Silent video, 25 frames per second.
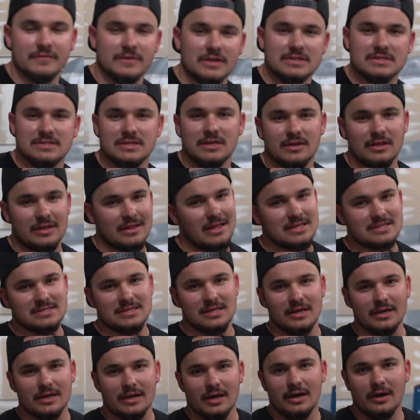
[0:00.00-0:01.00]
That's it. That's
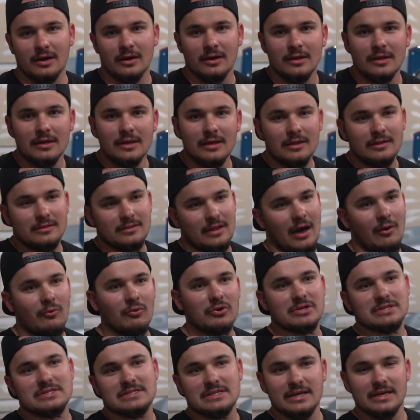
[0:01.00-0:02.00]
like I
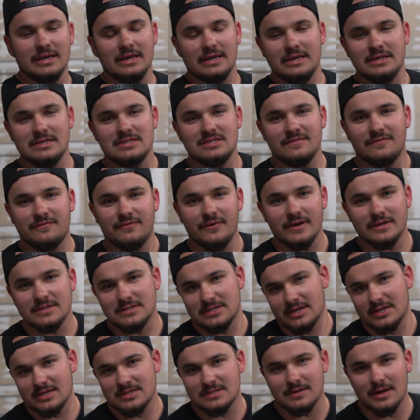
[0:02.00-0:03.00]
wouldn't say an easy fix.
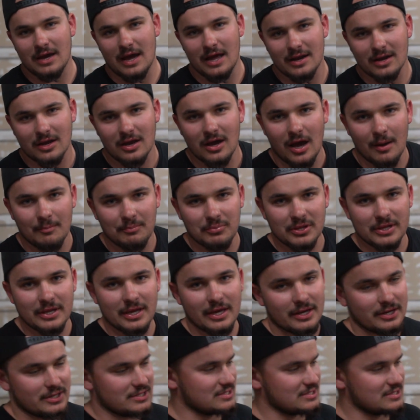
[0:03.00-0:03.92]
It is kind of complicated,